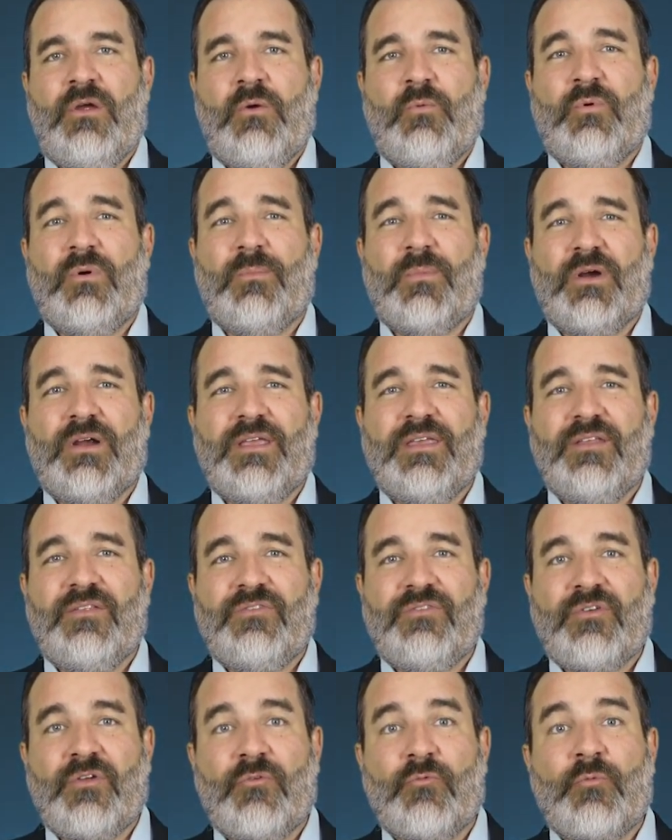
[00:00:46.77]
where
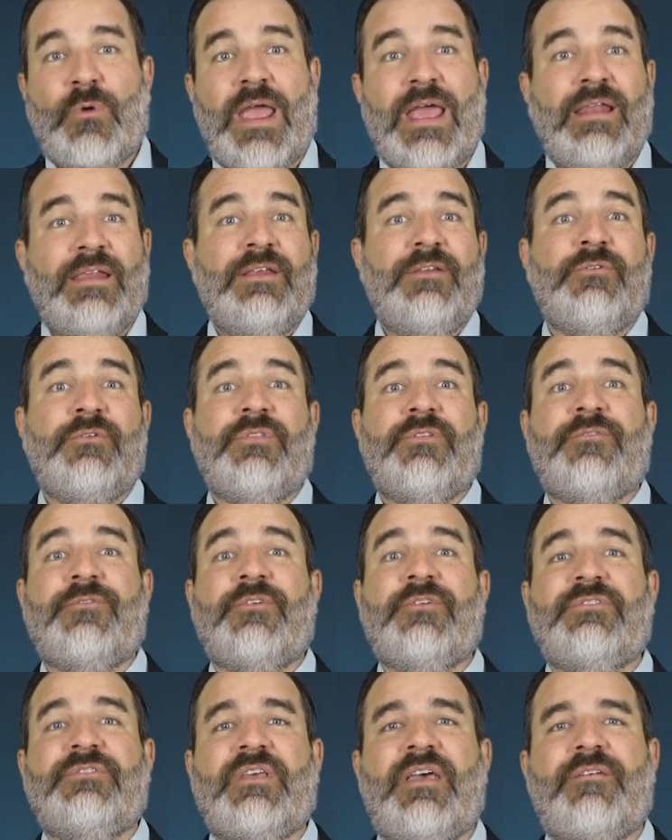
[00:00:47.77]
markets rally during the
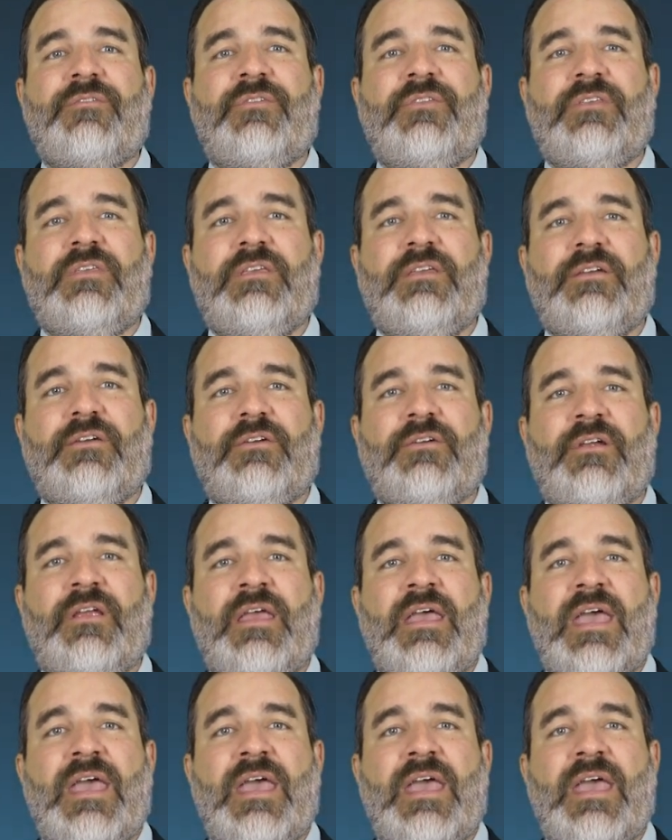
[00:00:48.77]
first half of the year